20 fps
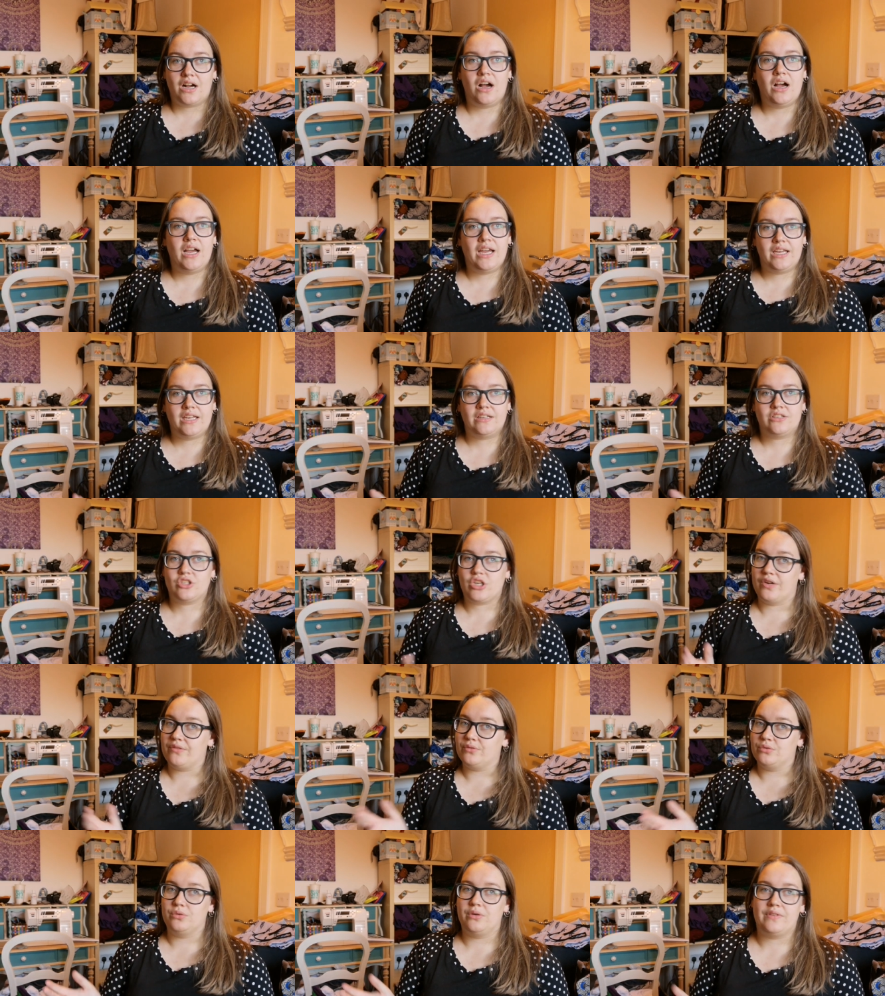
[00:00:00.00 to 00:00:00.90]
I
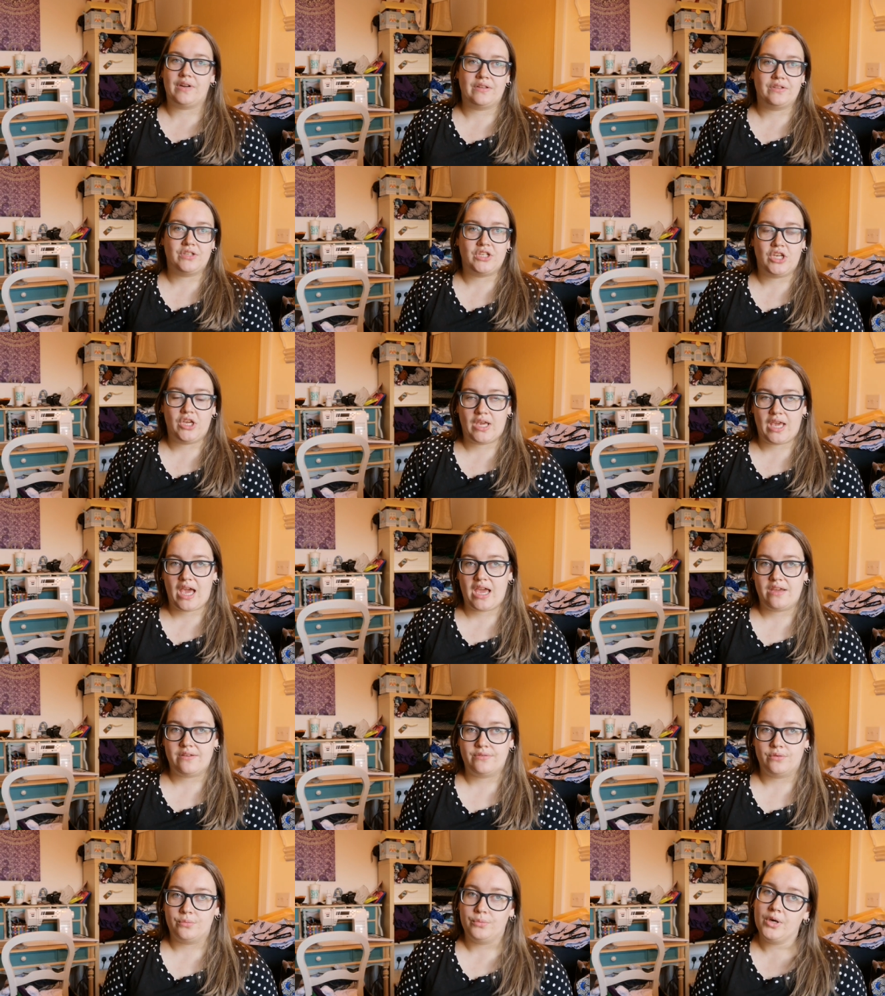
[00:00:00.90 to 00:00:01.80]
travel around the
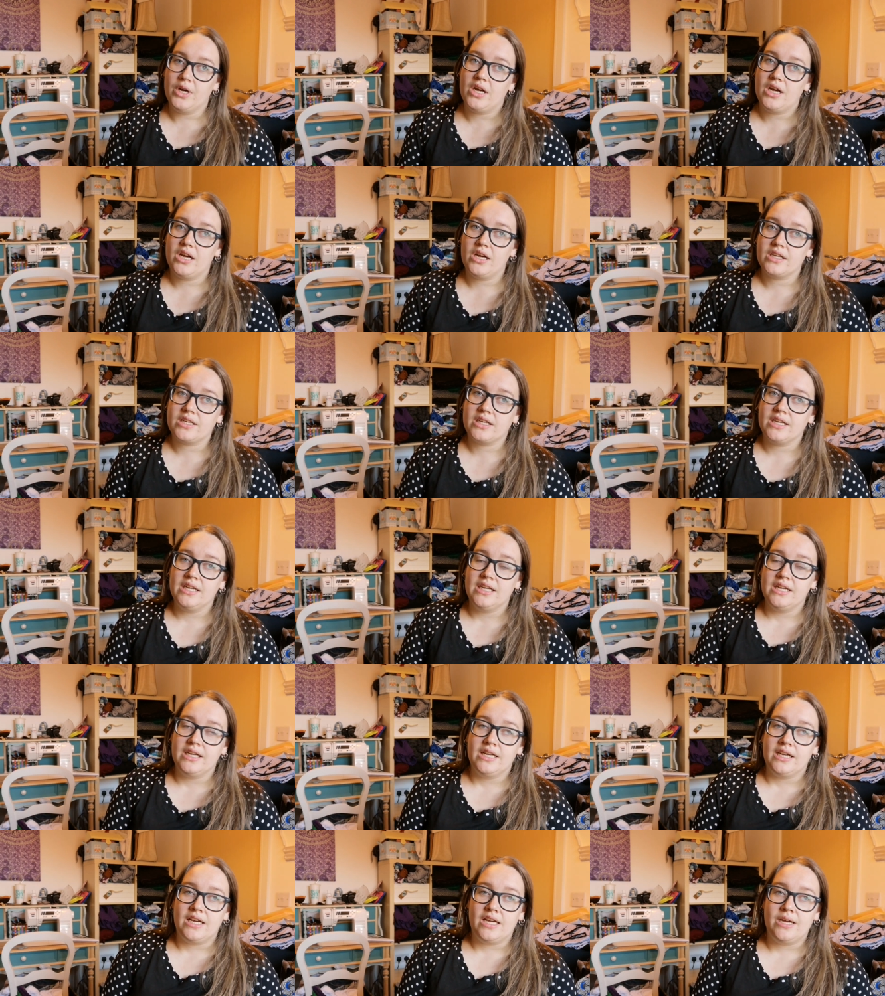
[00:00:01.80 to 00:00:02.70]
UK for work
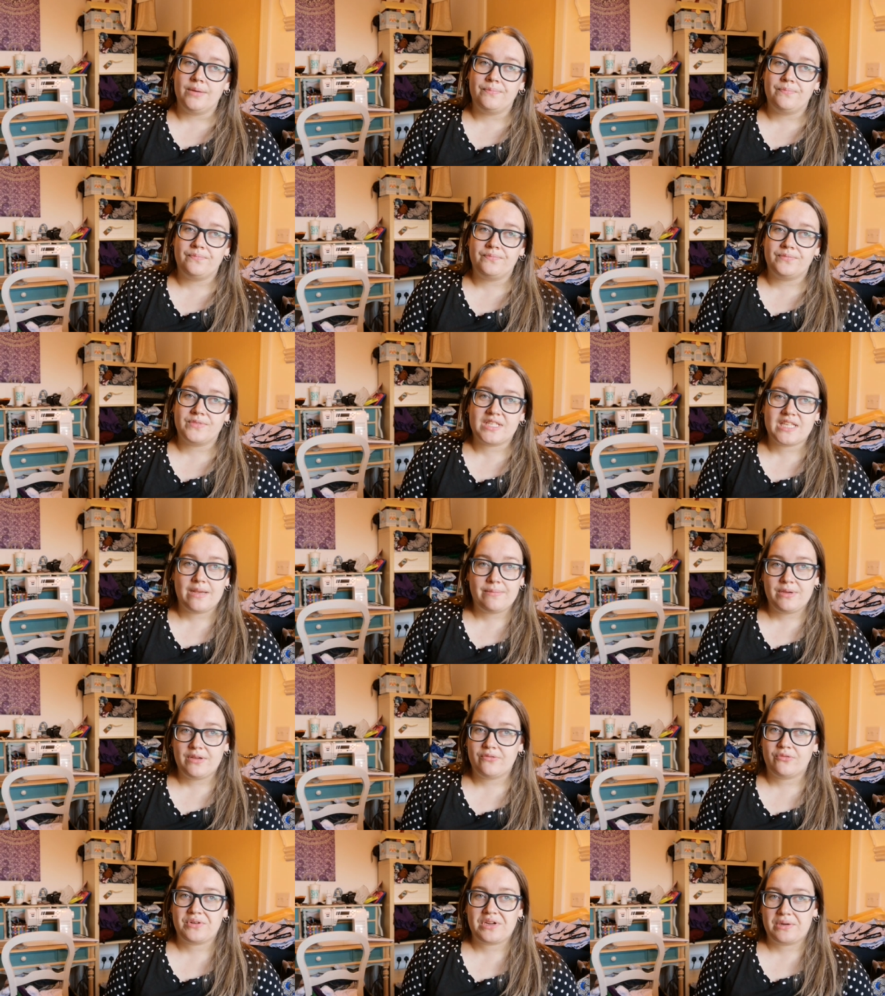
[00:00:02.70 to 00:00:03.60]

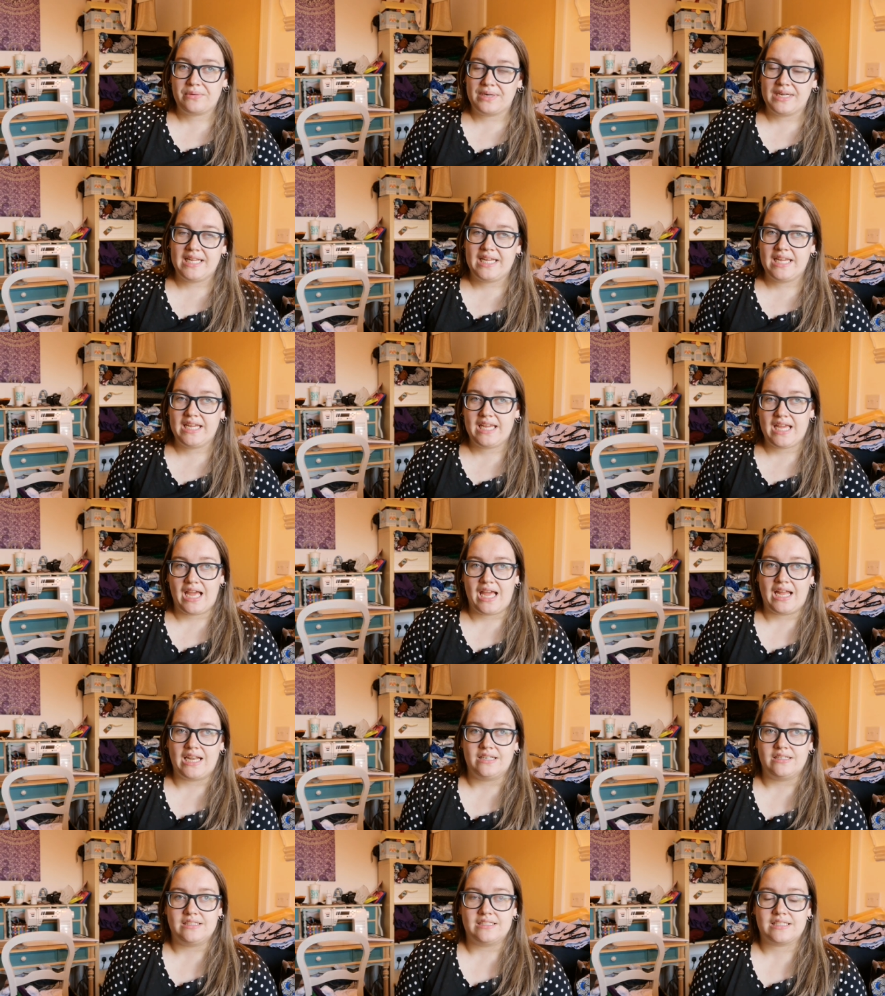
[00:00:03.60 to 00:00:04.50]
semi-frequently,
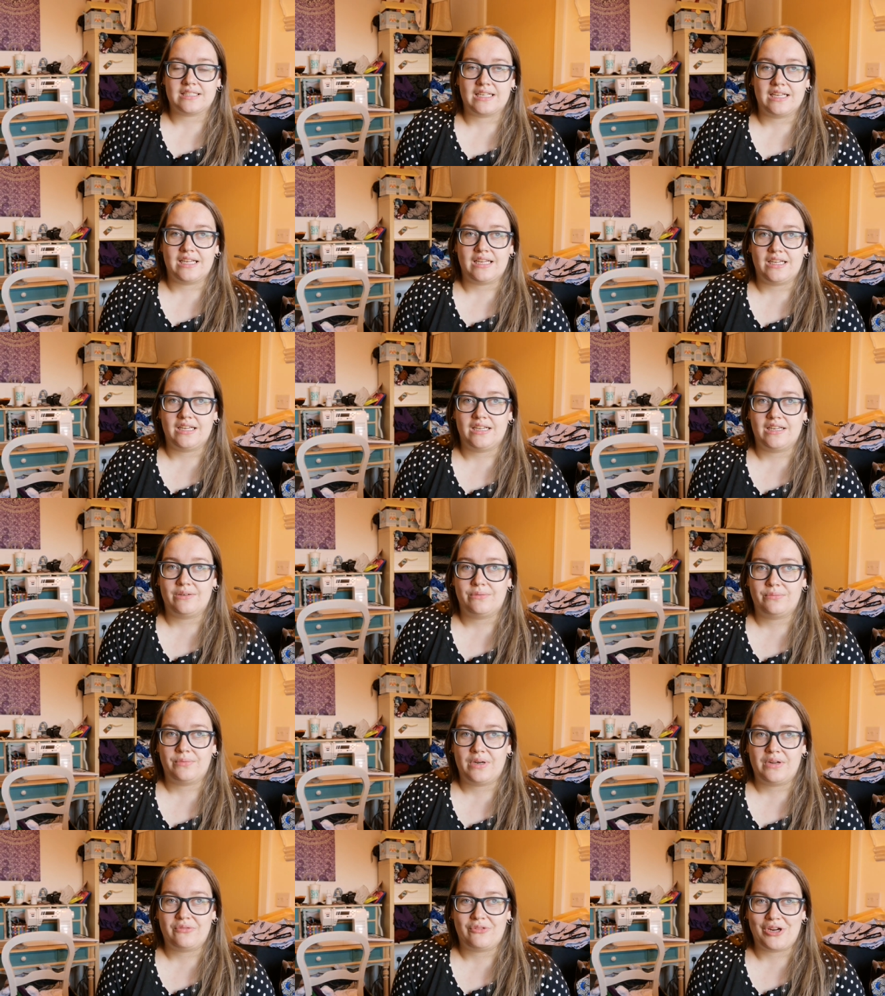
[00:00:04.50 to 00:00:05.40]
and
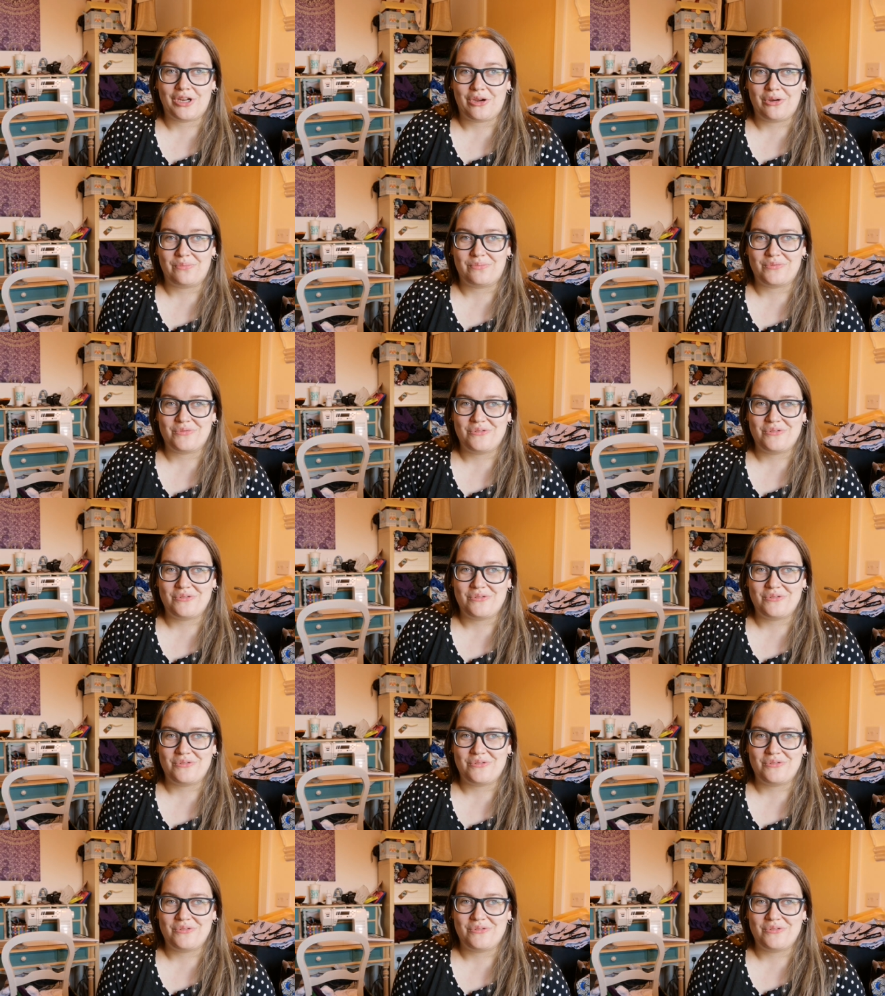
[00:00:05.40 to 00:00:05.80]
whenever I go